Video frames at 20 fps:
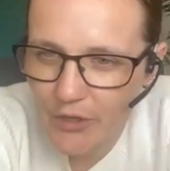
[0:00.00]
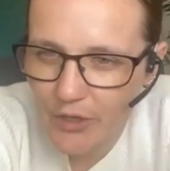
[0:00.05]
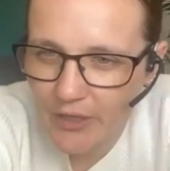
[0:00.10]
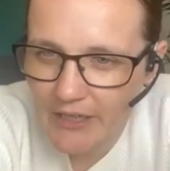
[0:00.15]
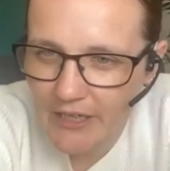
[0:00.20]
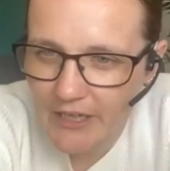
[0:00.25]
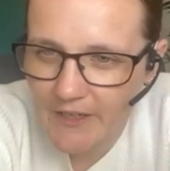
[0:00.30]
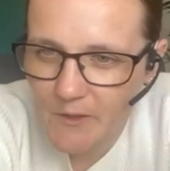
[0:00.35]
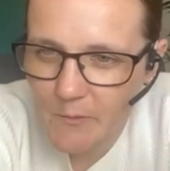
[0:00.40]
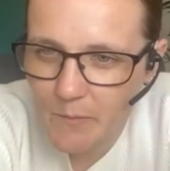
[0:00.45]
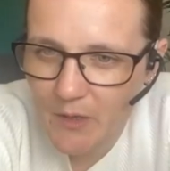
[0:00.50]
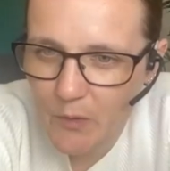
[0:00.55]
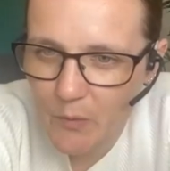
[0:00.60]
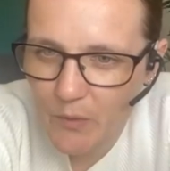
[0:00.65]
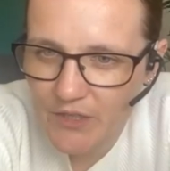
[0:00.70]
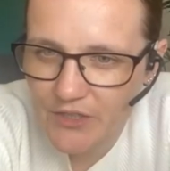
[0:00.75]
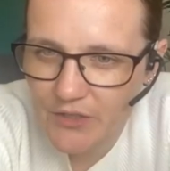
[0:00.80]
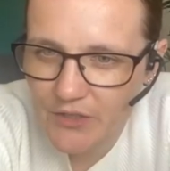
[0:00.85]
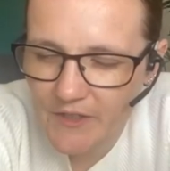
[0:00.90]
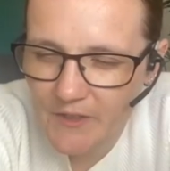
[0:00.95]
colleagues, but
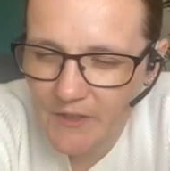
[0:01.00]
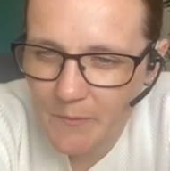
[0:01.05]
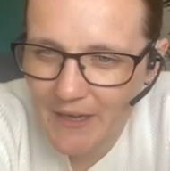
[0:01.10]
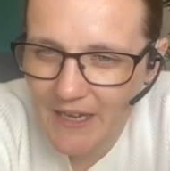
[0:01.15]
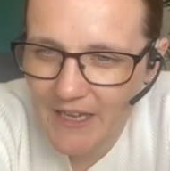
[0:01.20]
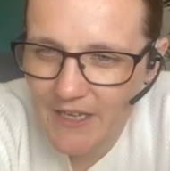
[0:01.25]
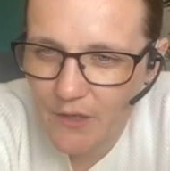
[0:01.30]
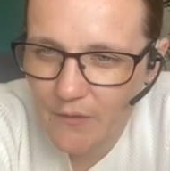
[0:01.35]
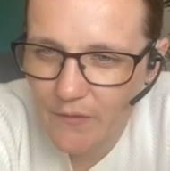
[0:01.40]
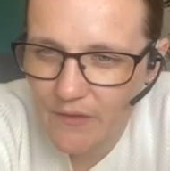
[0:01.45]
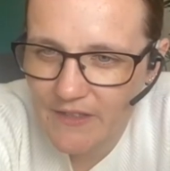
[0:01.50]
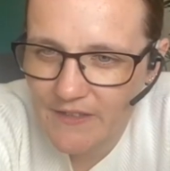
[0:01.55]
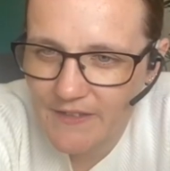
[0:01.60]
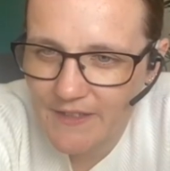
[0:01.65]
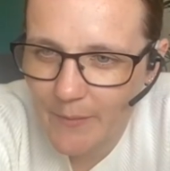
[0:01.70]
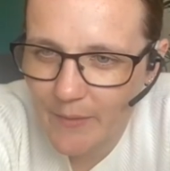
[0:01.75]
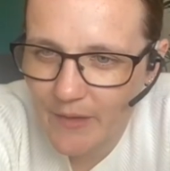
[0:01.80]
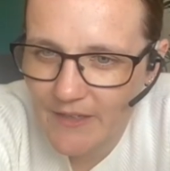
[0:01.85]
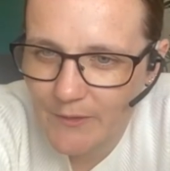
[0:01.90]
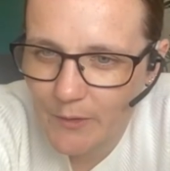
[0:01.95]
which should expand over the
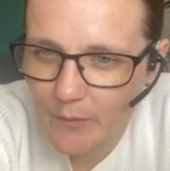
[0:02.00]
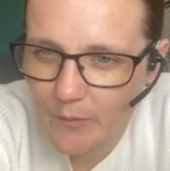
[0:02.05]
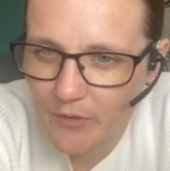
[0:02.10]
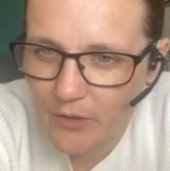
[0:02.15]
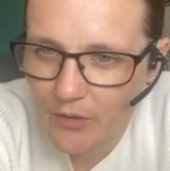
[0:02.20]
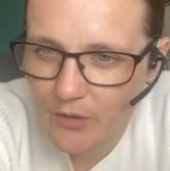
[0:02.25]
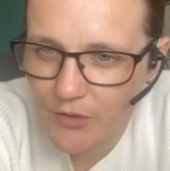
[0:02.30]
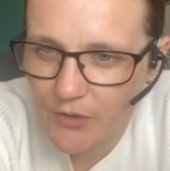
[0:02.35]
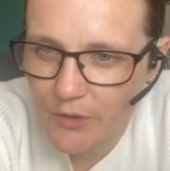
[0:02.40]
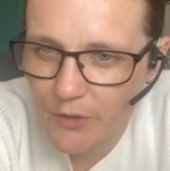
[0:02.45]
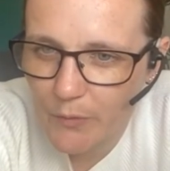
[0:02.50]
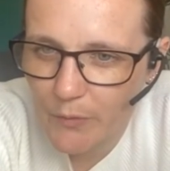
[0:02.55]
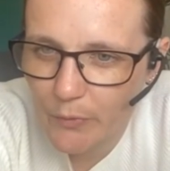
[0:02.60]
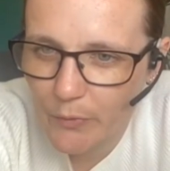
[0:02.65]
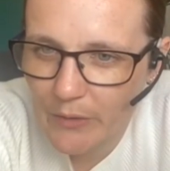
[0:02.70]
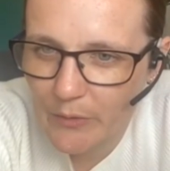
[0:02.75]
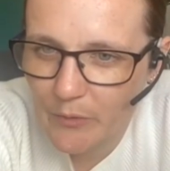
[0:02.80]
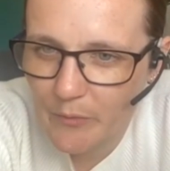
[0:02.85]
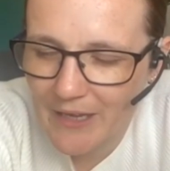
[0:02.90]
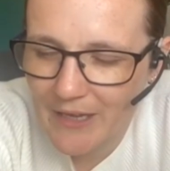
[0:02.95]
summer. So I'm not sure
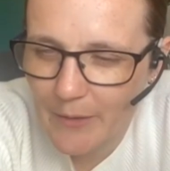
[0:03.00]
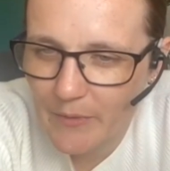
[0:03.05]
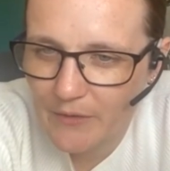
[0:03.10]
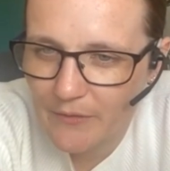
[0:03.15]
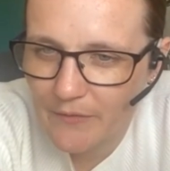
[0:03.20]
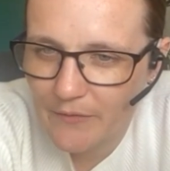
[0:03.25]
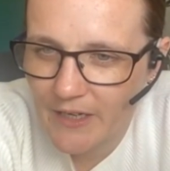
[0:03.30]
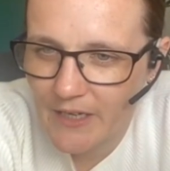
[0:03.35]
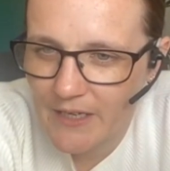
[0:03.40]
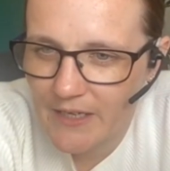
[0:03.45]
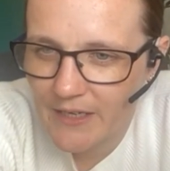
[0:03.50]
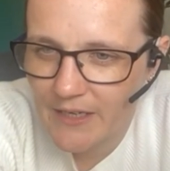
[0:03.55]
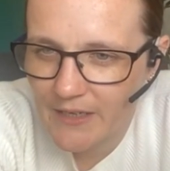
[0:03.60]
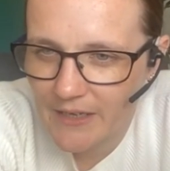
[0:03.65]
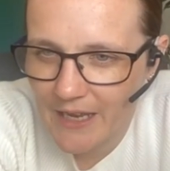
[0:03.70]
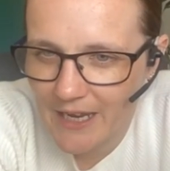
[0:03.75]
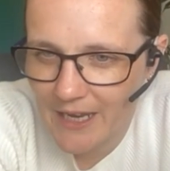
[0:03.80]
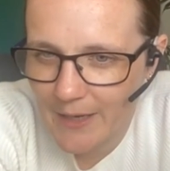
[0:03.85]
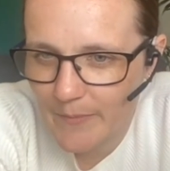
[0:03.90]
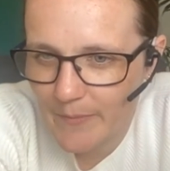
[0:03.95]
we would be able to find
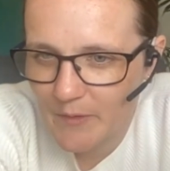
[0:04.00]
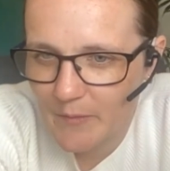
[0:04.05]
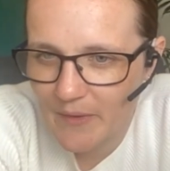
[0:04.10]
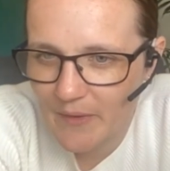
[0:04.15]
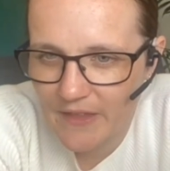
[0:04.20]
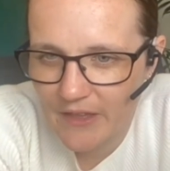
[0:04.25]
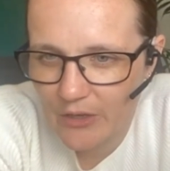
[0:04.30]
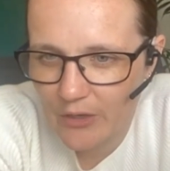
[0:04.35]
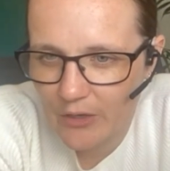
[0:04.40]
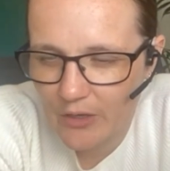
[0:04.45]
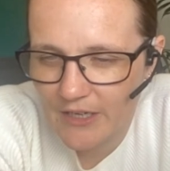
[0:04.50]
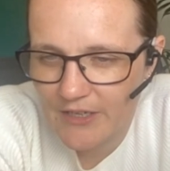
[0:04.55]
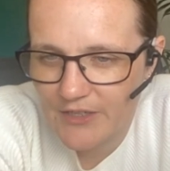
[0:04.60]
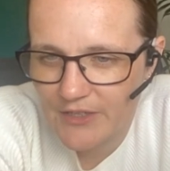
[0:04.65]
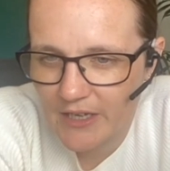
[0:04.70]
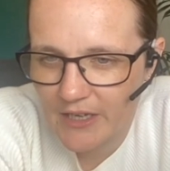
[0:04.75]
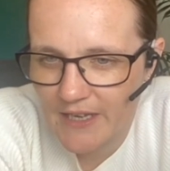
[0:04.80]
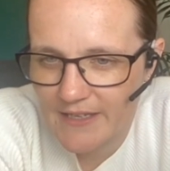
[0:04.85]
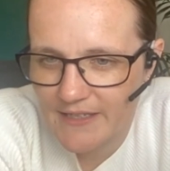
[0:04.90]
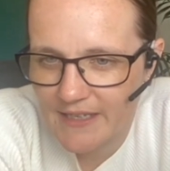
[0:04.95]
names by the early
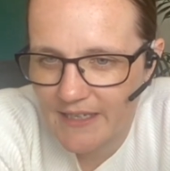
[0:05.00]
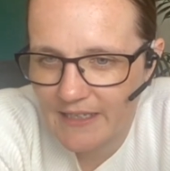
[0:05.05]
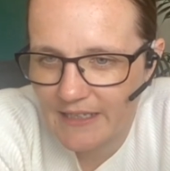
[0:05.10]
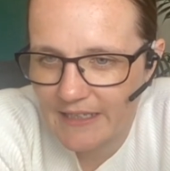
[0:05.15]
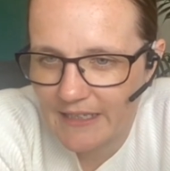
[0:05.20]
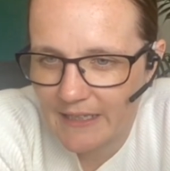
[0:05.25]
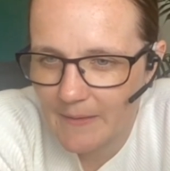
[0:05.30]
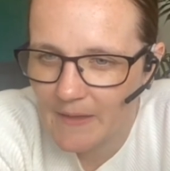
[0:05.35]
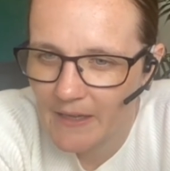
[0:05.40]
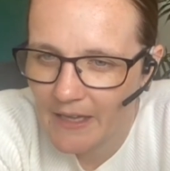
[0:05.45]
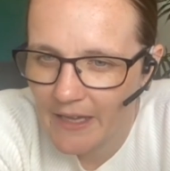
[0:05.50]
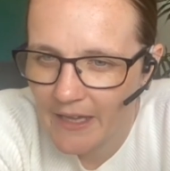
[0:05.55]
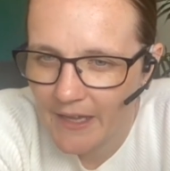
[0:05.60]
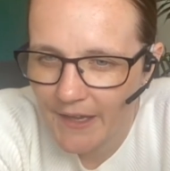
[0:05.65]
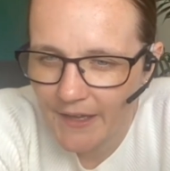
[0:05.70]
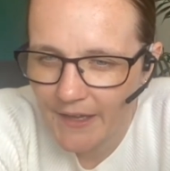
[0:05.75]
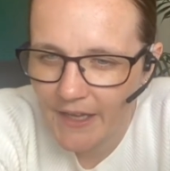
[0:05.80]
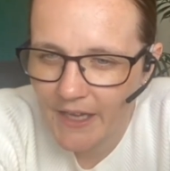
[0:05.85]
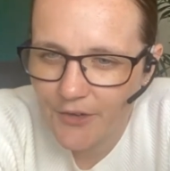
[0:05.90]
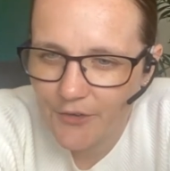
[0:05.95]
July deadline.
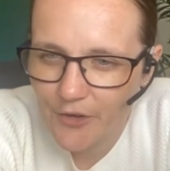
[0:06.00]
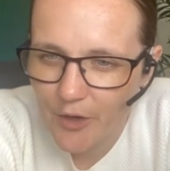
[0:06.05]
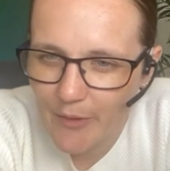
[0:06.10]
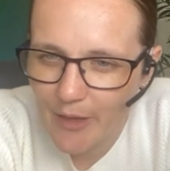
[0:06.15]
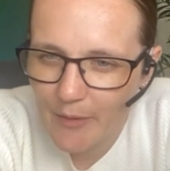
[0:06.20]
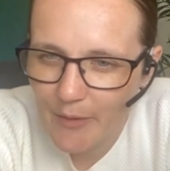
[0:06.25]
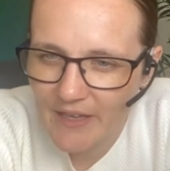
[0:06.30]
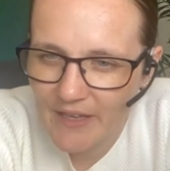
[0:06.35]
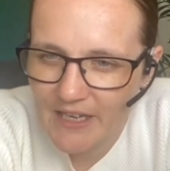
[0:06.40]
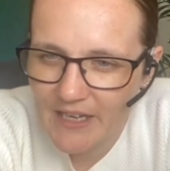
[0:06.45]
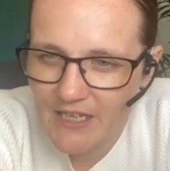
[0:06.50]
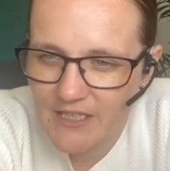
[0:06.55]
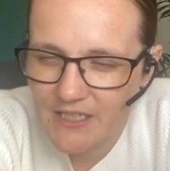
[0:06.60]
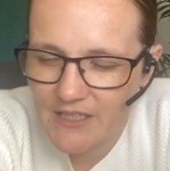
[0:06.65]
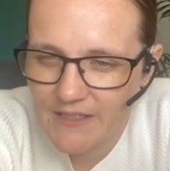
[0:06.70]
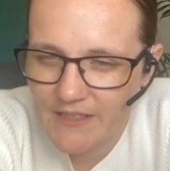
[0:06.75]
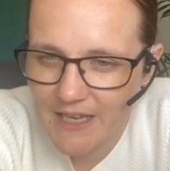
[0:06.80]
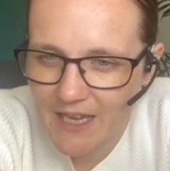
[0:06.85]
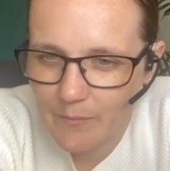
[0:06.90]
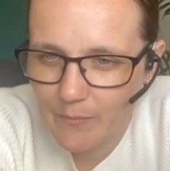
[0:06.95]
Can group
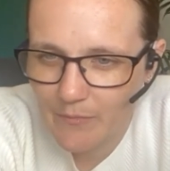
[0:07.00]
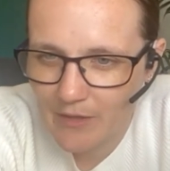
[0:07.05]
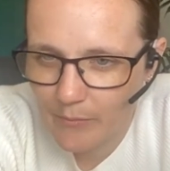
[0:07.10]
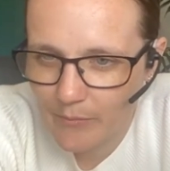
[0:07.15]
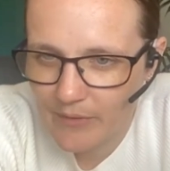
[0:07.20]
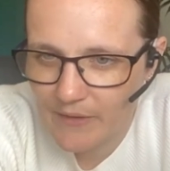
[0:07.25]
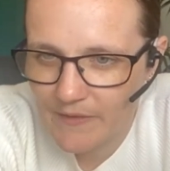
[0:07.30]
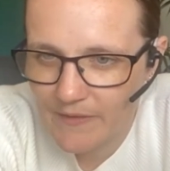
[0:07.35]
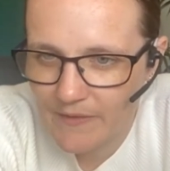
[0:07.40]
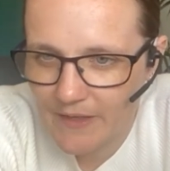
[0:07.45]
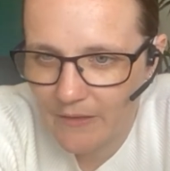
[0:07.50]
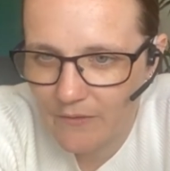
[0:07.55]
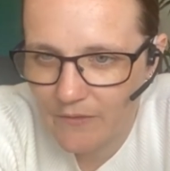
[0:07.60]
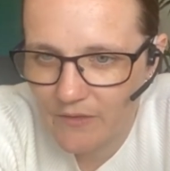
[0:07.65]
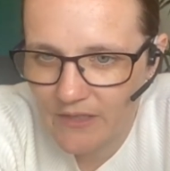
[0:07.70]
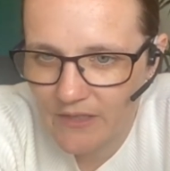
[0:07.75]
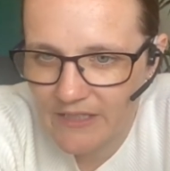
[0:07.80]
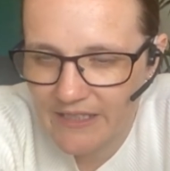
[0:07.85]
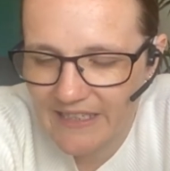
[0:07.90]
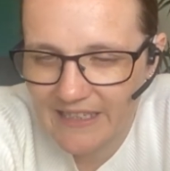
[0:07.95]
applications add members
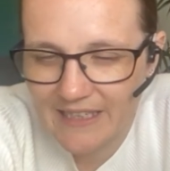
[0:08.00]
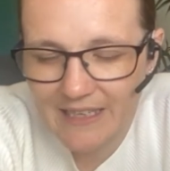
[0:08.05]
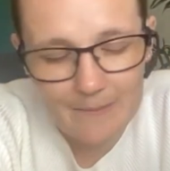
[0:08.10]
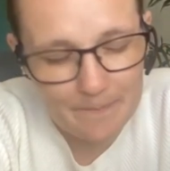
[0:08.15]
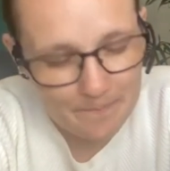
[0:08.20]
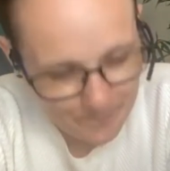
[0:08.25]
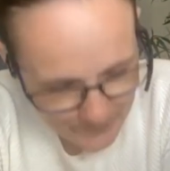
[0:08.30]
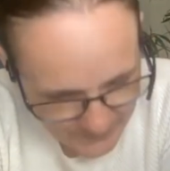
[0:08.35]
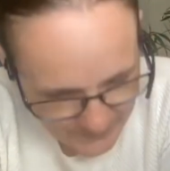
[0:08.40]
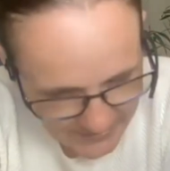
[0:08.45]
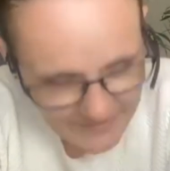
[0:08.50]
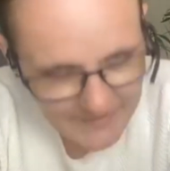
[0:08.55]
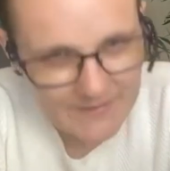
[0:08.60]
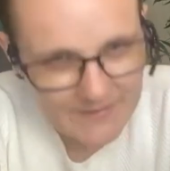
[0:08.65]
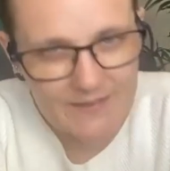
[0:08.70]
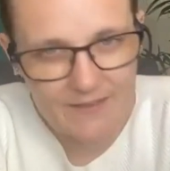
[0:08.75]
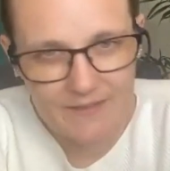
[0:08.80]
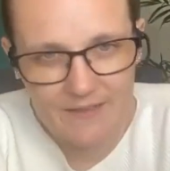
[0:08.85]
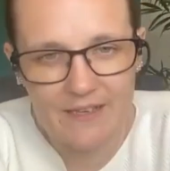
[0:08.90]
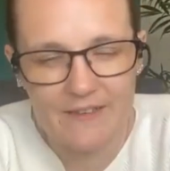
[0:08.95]
after the deadline?
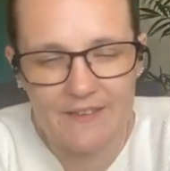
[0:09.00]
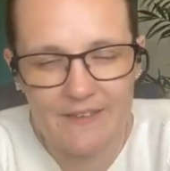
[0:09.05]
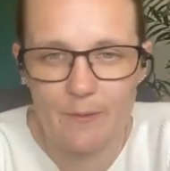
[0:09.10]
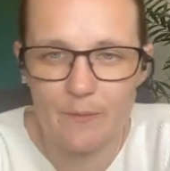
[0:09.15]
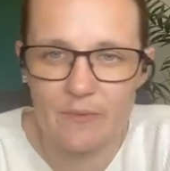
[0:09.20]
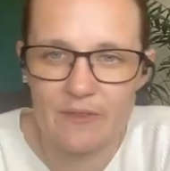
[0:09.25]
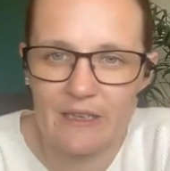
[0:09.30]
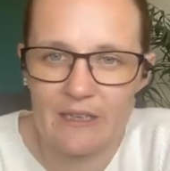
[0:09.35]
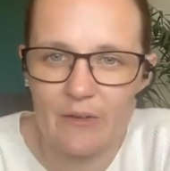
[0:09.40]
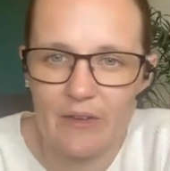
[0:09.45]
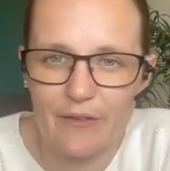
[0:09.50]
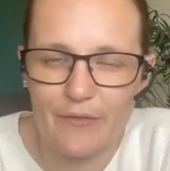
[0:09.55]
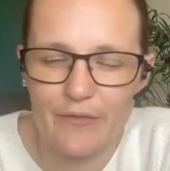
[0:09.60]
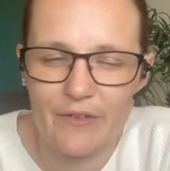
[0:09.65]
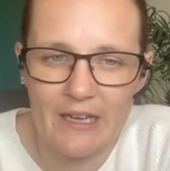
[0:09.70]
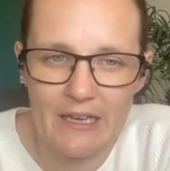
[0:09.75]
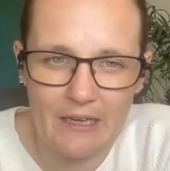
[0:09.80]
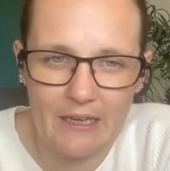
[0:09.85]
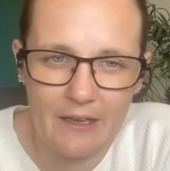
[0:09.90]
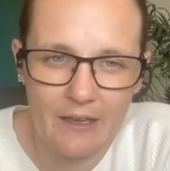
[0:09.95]
Yes, that is absolutely
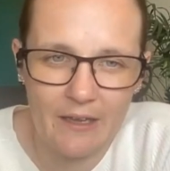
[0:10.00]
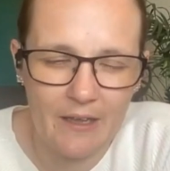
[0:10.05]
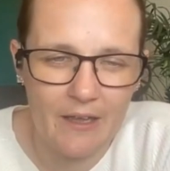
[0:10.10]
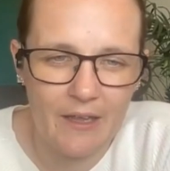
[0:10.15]
fine.